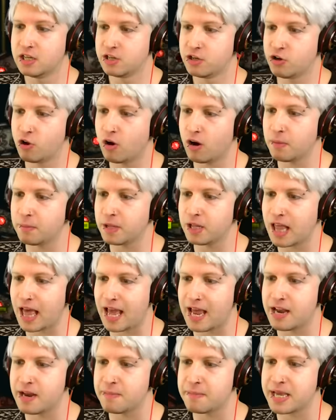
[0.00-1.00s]
Normal
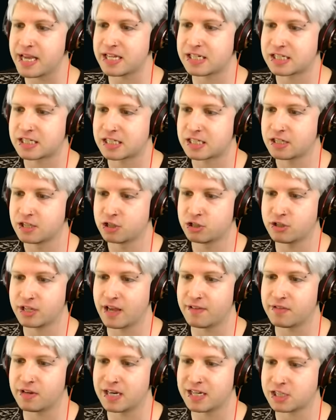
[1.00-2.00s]
enemies. They're
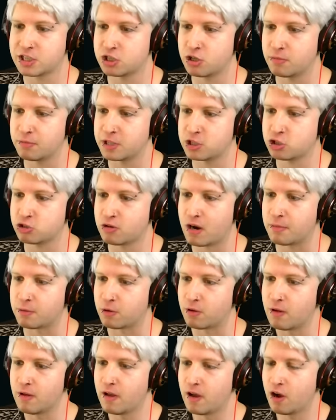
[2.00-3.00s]
giving us so much
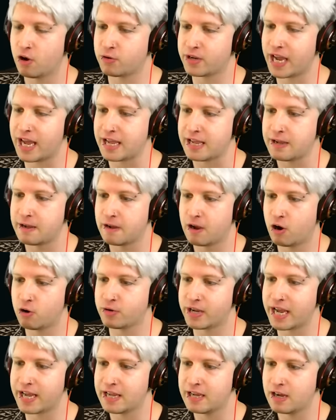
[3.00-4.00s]
trouble. Okay,
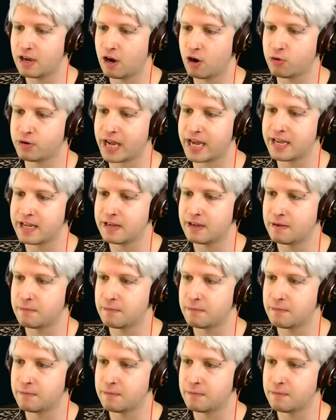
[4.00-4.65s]
okay, okay.